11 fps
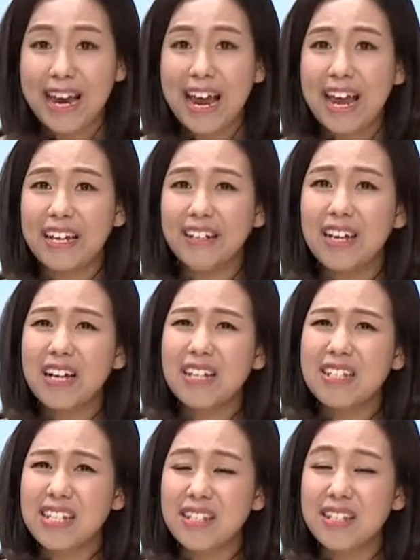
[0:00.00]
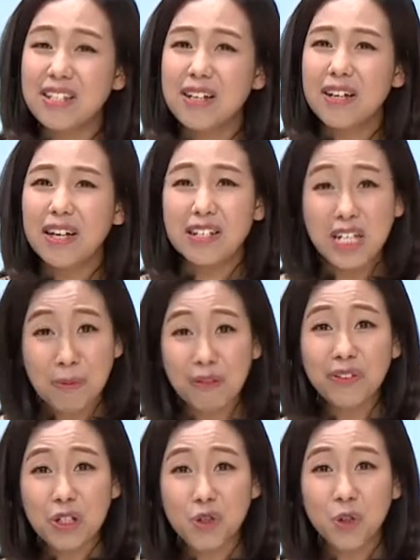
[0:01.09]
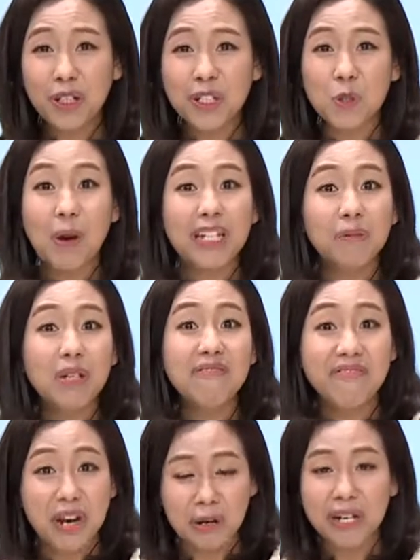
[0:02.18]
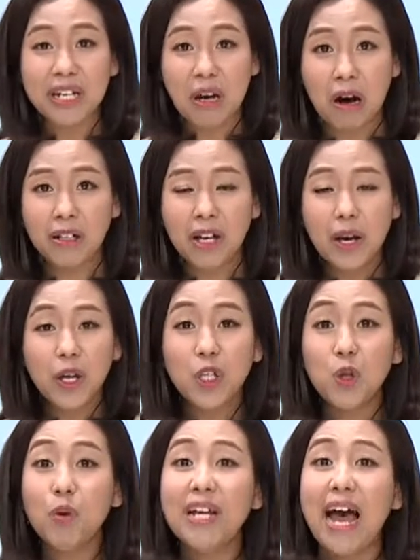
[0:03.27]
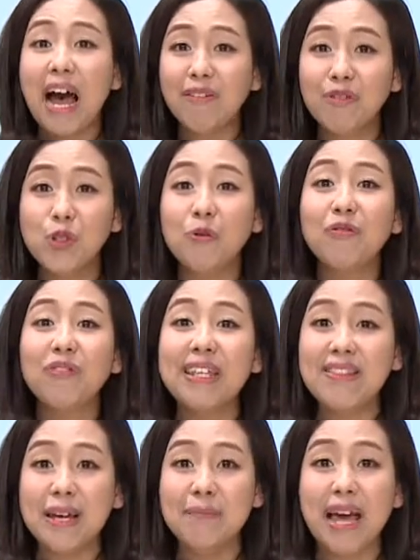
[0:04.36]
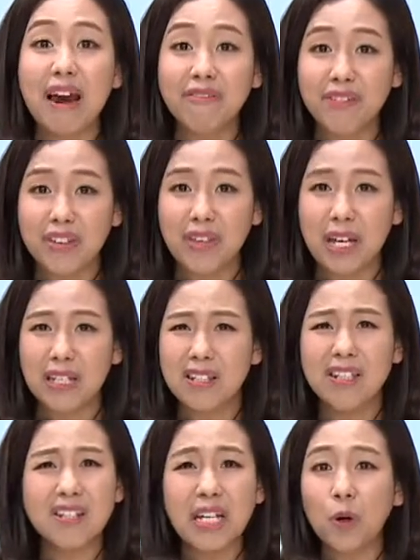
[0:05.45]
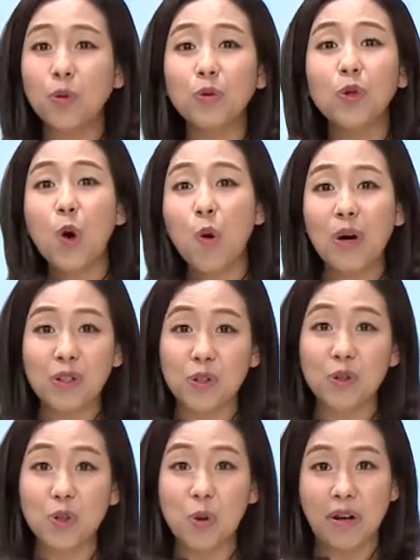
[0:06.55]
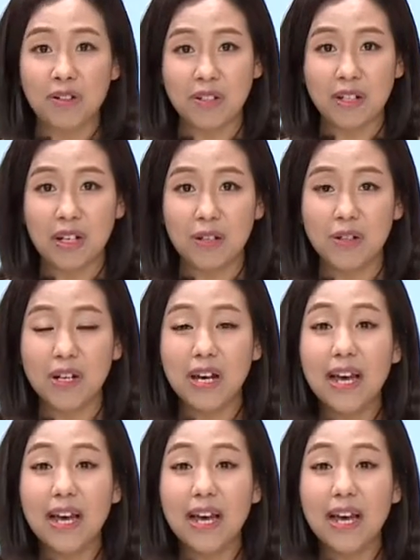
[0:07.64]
And since some of the students might be very young, you would have to feed them everything since they don't know what to do on stage.